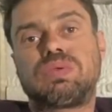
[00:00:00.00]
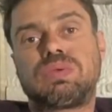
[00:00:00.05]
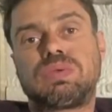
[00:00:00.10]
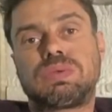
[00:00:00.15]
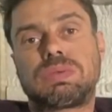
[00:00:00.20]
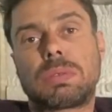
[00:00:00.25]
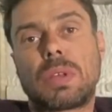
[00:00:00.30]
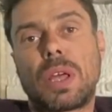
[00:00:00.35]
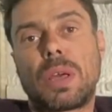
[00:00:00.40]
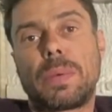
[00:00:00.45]

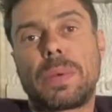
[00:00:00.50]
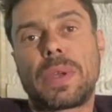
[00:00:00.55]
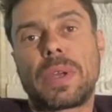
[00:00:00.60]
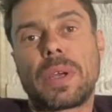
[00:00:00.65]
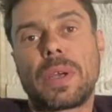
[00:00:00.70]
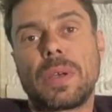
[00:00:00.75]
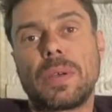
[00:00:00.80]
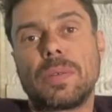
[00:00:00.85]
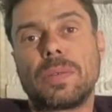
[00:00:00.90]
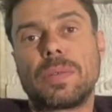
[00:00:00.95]
There we
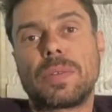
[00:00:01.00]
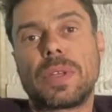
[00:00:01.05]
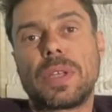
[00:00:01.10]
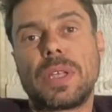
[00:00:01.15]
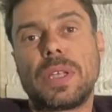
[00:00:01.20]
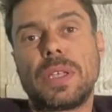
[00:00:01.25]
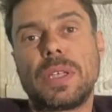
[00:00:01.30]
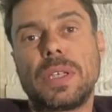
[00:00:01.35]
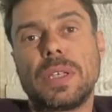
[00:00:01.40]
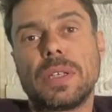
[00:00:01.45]
go.
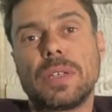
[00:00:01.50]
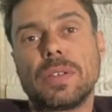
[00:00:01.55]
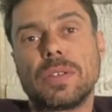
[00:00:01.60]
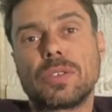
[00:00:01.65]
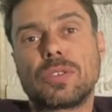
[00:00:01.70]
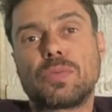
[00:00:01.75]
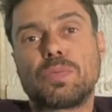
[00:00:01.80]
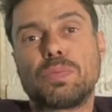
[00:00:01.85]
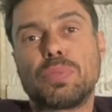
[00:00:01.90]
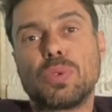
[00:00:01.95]
The
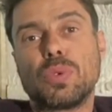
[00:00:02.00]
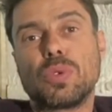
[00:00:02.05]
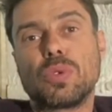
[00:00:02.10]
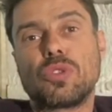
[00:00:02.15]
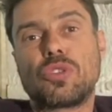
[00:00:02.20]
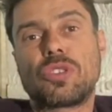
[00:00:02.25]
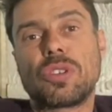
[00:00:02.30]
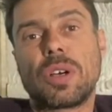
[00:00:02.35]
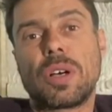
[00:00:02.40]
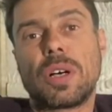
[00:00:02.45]

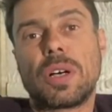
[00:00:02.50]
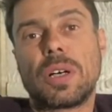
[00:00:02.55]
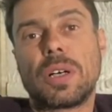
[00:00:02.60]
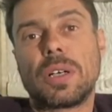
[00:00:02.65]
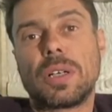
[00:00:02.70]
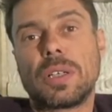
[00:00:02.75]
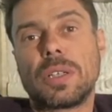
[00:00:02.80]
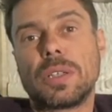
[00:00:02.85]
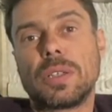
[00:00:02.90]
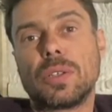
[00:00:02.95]
boards
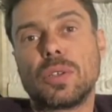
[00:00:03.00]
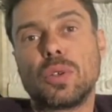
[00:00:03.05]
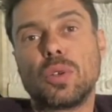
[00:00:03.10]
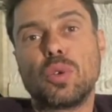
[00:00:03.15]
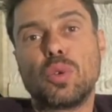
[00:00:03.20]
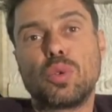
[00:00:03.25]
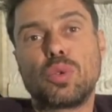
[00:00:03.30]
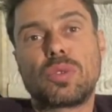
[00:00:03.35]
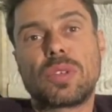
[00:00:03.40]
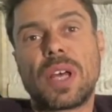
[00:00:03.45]
are
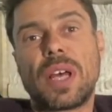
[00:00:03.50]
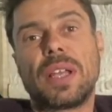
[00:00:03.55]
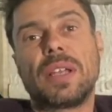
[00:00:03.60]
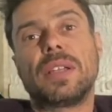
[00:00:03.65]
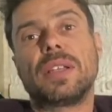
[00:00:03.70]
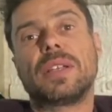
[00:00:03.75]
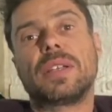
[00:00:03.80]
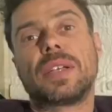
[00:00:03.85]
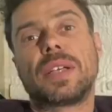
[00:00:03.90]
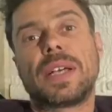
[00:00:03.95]
all
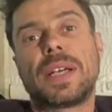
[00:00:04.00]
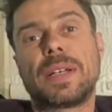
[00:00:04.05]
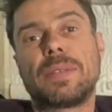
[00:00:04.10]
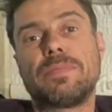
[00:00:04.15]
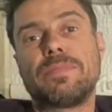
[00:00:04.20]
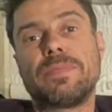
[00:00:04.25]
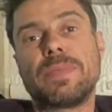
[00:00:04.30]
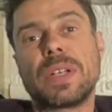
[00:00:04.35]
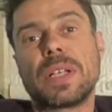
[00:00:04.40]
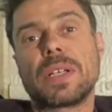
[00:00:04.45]
done.
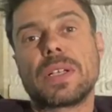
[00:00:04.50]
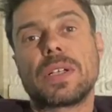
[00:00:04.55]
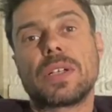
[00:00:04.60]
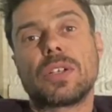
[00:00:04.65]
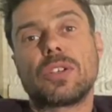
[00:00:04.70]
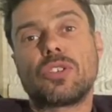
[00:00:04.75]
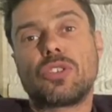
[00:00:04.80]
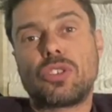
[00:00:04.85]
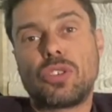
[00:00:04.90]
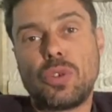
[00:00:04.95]

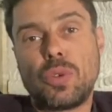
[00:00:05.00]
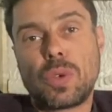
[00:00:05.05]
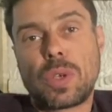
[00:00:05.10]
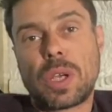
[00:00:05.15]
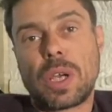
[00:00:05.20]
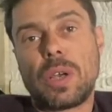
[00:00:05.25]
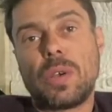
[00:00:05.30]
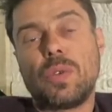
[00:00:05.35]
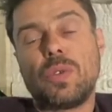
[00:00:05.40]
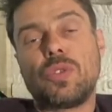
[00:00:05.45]
2
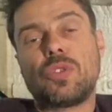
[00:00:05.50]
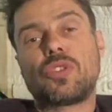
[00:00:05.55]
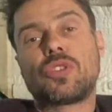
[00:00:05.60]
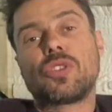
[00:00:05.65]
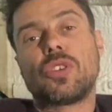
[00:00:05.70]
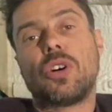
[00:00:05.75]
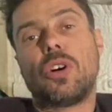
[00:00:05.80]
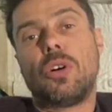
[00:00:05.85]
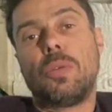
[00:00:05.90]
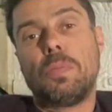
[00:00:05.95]
coats
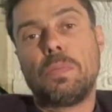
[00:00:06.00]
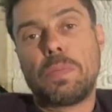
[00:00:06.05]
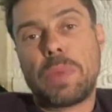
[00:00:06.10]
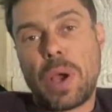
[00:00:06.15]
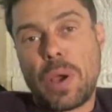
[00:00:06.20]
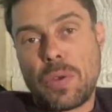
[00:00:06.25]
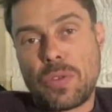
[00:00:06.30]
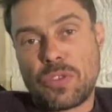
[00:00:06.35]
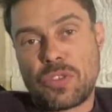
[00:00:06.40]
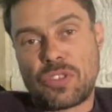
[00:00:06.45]
on
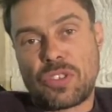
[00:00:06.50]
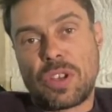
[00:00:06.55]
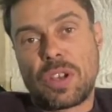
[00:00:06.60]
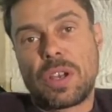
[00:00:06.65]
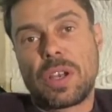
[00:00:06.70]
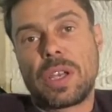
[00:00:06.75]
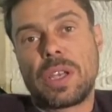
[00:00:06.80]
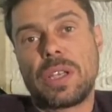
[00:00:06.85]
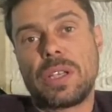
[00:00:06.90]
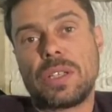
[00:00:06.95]
both
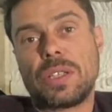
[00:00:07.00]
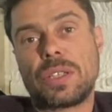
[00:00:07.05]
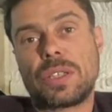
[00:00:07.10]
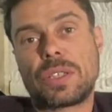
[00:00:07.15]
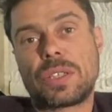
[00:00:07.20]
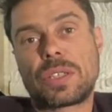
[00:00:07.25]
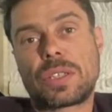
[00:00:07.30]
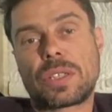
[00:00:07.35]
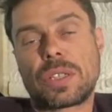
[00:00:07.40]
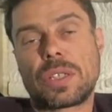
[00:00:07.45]

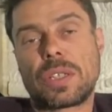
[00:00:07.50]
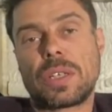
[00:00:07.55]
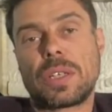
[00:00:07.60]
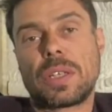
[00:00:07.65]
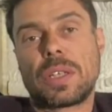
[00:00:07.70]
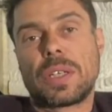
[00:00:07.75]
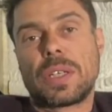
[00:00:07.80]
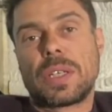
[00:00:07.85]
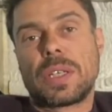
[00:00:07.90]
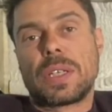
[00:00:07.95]
sides.
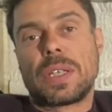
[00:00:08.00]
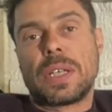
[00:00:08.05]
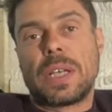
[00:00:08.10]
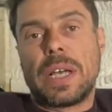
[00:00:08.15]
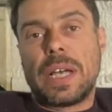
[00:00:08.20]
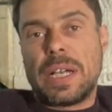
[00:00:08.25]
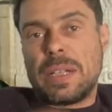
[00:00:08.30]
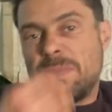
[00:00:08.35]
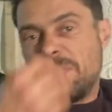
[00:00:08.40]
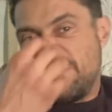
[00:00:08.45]

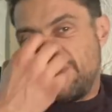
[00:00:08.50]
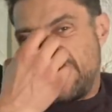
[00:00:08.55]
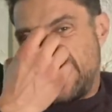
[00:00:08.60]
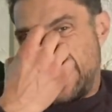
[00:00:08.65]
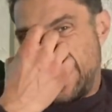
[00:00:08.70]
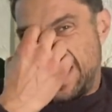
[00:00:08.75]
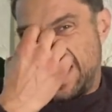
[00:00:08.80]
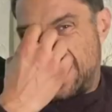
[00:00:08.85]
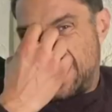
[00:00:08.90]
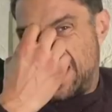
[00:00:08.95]

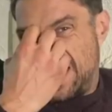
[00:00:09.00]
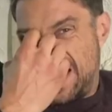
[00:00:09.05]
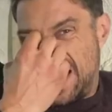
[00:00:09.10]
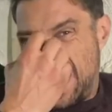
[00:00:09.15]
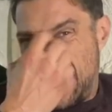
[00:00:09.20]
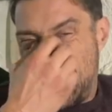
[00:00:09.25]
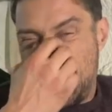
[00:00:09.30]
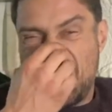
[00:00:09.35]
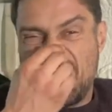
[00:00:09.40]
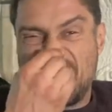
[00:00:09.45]
It's
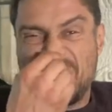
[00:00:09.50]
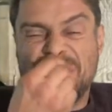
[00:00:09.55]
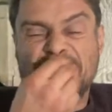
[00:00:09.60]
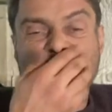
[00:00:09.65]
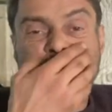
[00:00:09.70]
now